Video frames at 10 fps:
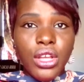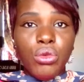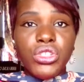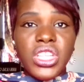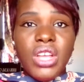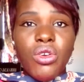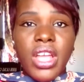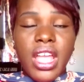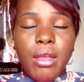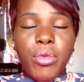You say,
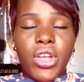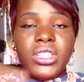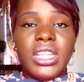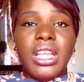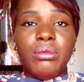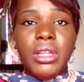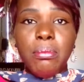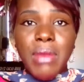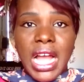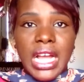okay, because I am the
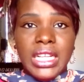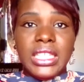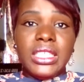man